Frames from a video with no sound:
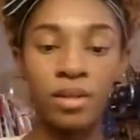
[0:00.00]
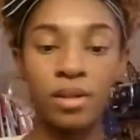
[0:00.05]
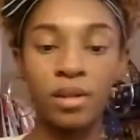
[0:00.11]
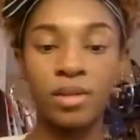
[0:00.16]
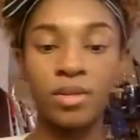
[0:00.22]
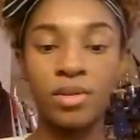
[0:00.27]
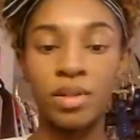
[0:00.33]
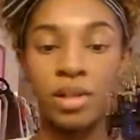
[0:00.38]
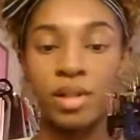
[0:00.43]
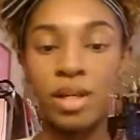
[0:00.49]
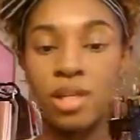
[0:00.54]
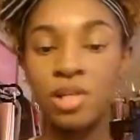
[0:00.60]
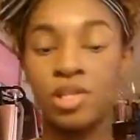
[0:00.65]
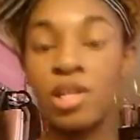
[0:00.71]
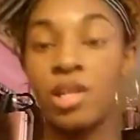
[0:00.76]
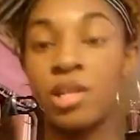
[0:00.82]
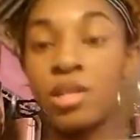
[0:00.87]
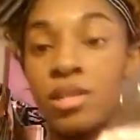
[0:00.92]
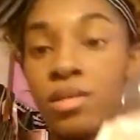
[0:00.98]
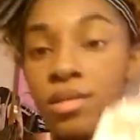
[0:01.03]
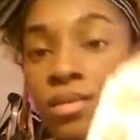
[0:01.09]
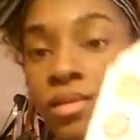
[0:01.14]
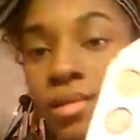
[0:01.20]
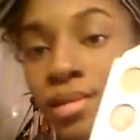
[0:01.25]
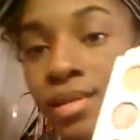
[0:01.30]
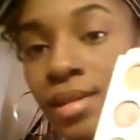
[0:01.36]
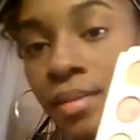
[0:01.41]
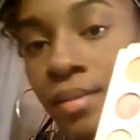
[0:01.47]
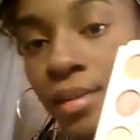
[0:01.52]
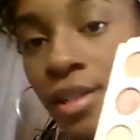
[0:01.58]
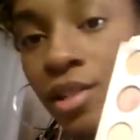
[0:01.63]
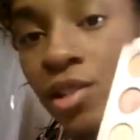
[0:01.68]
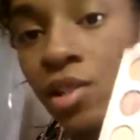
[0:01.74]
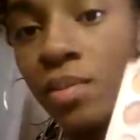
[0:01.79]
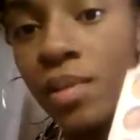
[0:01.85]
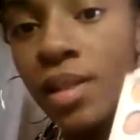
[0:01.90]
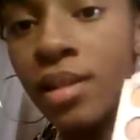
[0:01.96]
been using a lot of shades, not
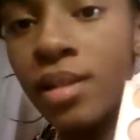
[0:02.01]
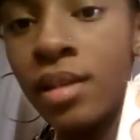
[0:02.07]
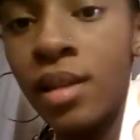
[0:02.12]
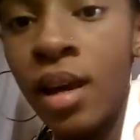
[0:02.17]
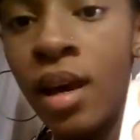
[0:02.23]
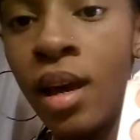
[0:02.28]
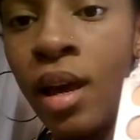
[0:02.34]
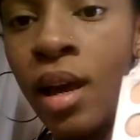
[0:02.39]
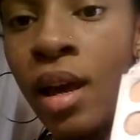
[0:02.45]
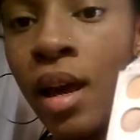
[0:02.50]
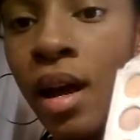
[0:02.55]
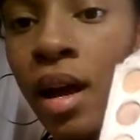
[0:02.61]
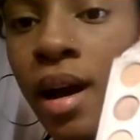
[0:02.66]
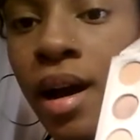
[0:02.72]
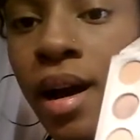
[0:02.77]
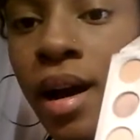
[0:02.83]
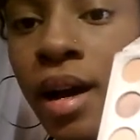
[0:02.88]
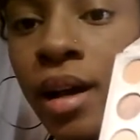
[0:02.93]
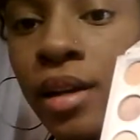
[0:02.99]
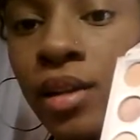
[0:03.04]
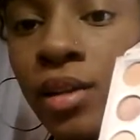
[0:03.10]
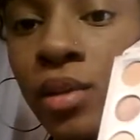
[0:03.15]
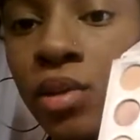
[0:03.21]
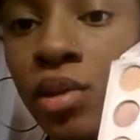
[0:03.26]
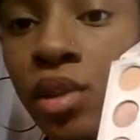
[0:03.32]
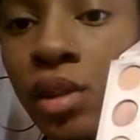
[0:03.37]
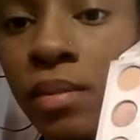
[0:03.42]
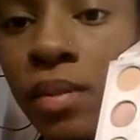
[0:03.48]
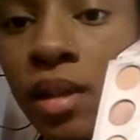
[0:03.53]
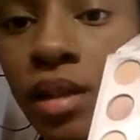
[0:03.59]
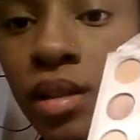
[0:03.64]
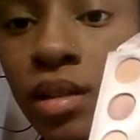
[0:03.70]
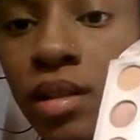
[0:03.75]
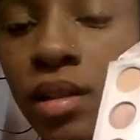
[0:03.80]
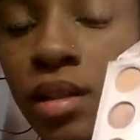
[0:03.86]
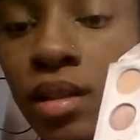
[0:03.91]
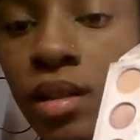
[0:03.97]
much, but I usually
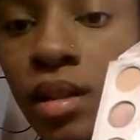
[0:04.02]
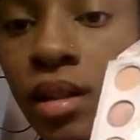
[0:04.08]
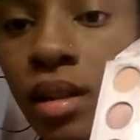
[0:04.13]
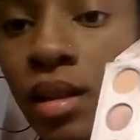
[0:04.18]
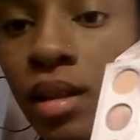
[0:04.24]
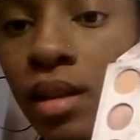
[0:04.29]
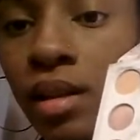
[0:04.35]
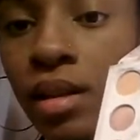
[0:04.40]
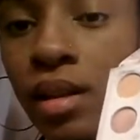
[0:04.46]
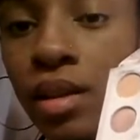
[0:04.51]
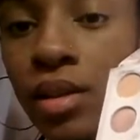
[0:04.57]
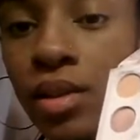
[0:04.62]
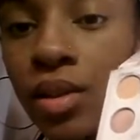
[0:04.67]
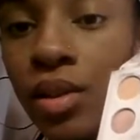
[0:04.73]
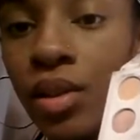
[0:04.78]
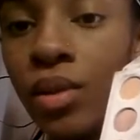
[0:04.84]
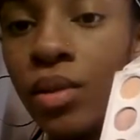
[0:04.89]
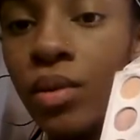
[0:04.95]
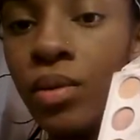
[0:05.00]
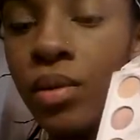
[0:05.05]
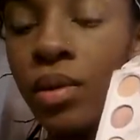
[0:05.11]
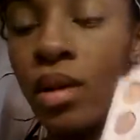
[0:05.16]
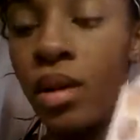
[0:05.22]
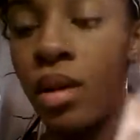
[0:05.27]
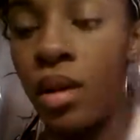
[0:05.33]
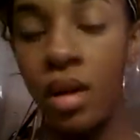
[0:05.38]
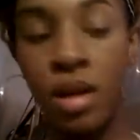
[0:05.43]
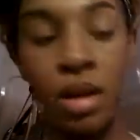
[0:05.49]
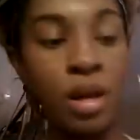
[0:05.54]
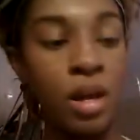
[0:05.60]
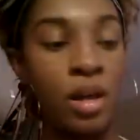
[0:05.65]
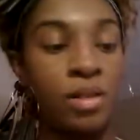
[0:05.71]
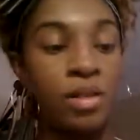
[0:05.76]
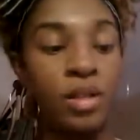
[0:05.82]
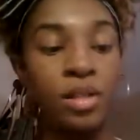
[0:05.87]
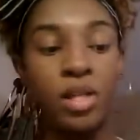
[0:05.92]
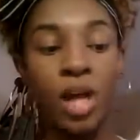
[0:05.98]
mix these 2.
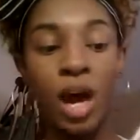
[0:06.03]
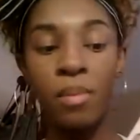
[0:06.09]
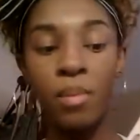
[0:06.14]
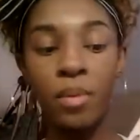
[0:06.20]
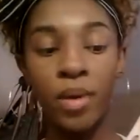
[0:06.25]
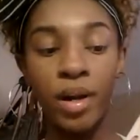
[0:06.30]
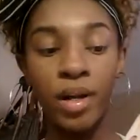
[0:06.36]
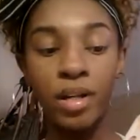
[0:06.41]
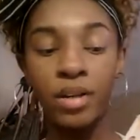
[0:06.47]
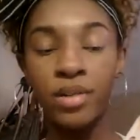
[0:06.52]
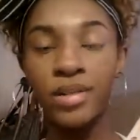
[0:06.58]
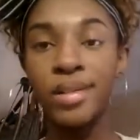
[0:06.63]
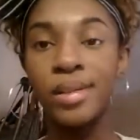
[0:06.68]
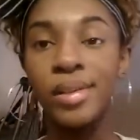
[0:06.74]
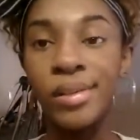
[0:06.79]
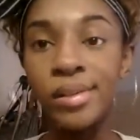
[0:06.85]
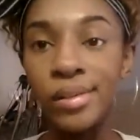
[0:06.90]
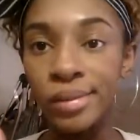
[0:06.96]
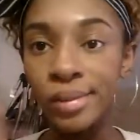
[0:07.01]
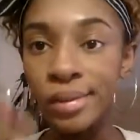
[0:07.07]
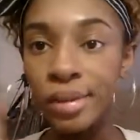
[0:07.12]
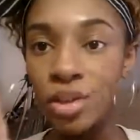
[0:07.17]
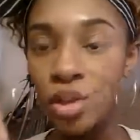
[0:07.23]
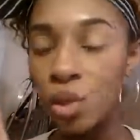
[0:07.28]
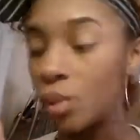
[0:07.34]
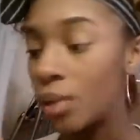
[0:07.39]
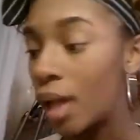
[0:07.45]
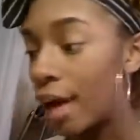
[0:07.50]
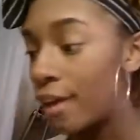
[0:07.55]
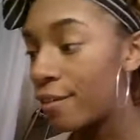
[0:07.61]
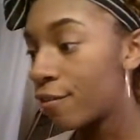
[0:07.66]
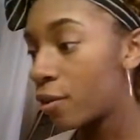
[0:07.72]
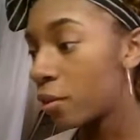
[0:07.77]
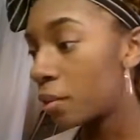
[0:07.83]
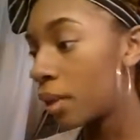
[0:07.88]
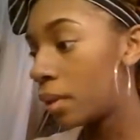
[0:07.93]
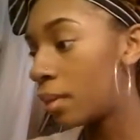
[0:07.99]
The top one right here is a little too light
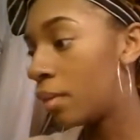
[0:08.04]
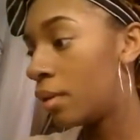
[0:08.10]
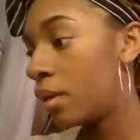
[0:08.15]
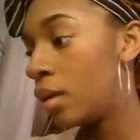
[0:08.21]
for me,